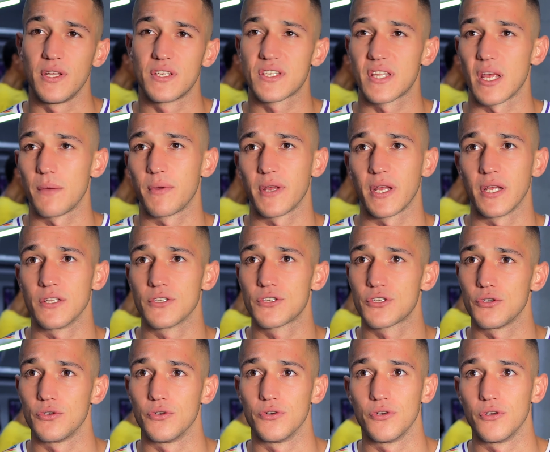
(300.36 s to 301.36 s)
stepping
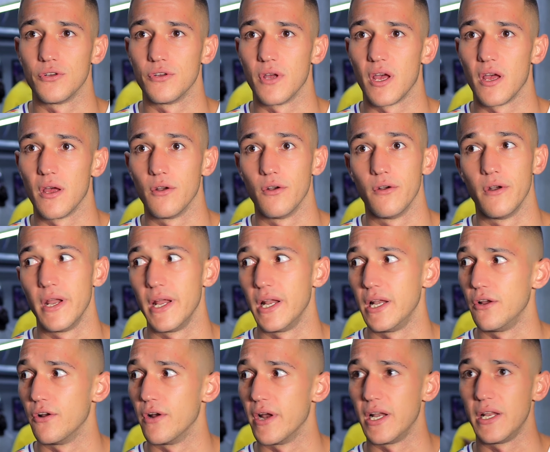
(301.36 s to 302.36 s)
into a
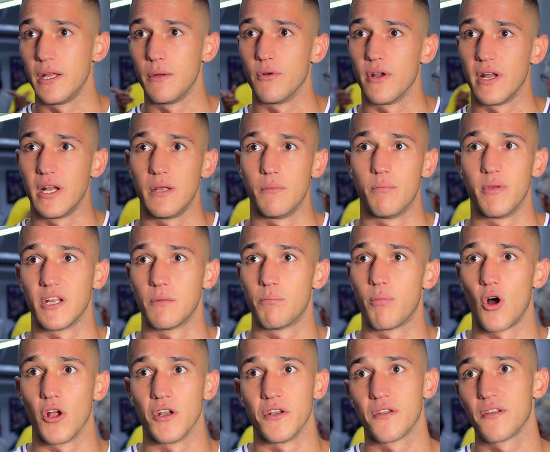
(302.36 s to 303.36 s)
really big
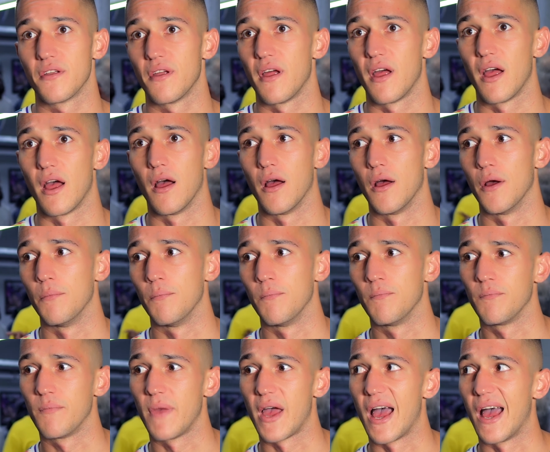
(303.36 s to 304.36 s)
pond,
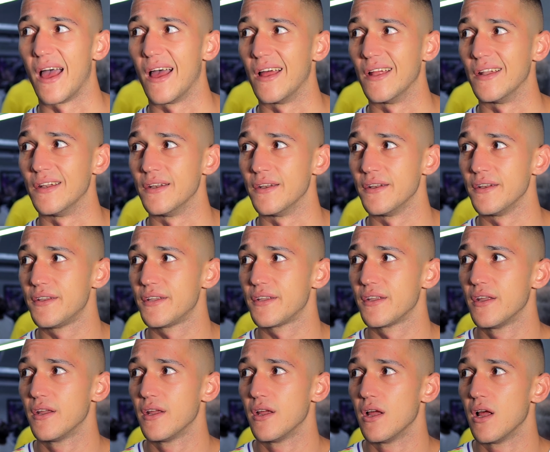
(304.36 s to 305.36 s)
and
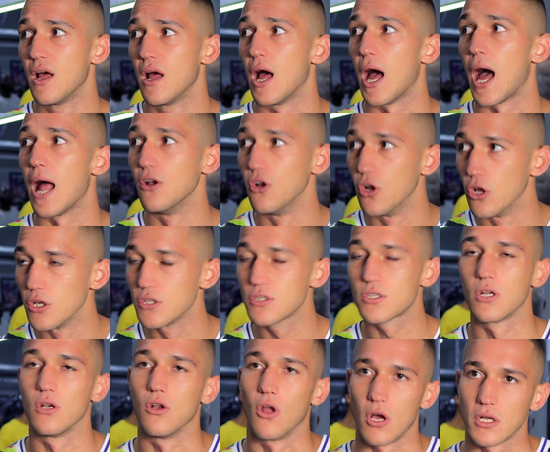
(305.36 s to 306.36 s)
I learned
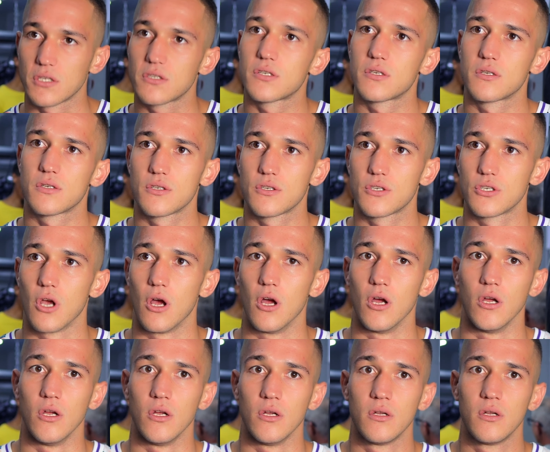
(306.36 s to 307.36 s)
a lot.
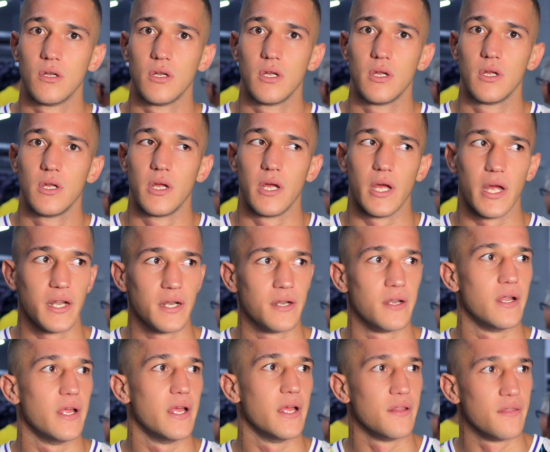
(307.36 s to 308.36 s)
So
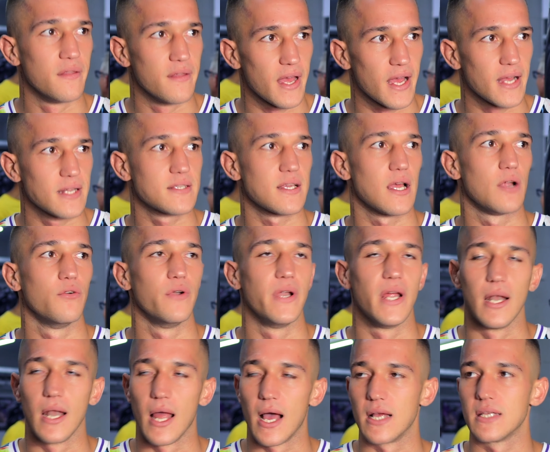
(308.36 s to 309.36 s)
in that I
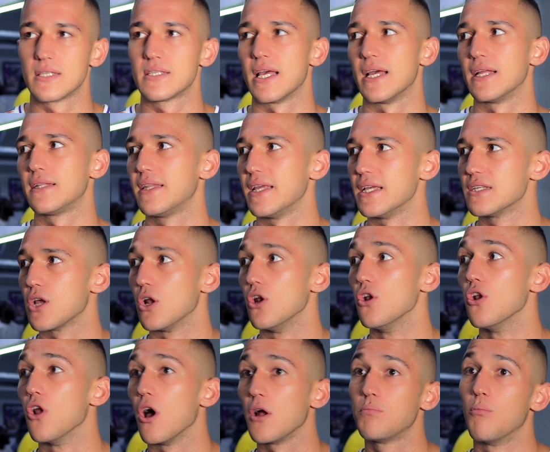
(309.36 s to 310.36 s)
realized that there's a
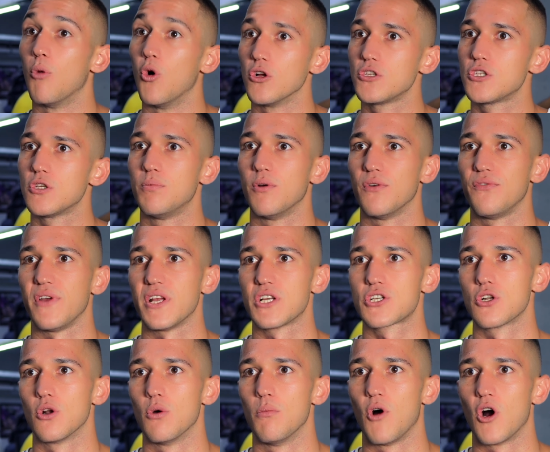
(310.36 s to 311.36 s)
lot more to
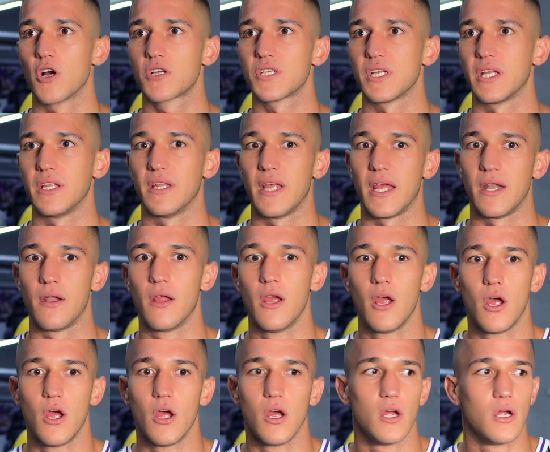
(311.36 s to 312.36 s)
professional boxing than
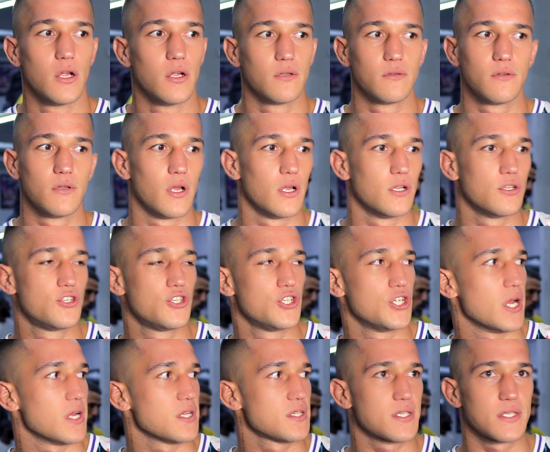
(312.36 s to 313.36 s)

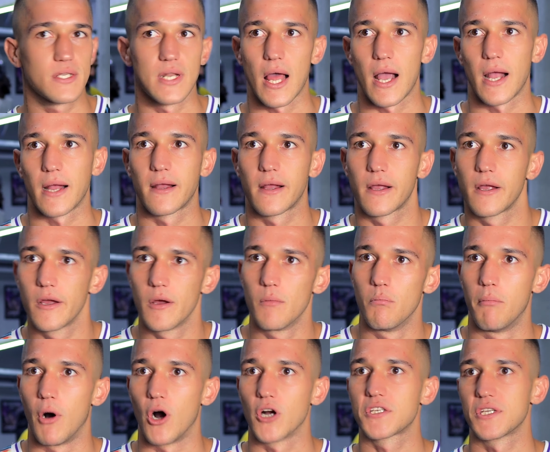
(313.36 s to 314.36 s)
just like
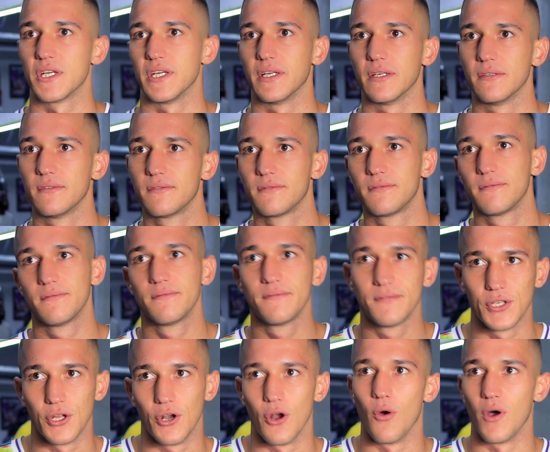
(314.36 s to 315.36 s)
boxing.
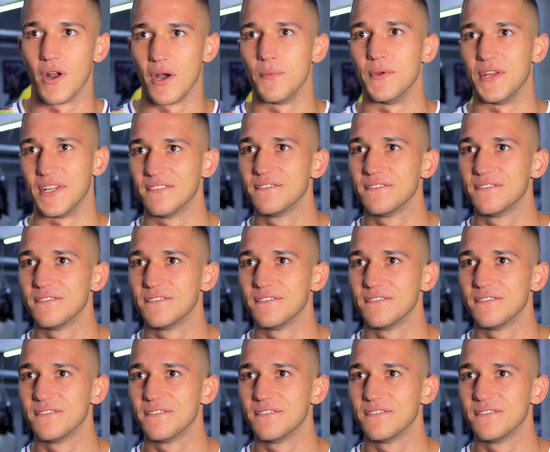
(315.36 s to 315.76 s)
You know what I mean?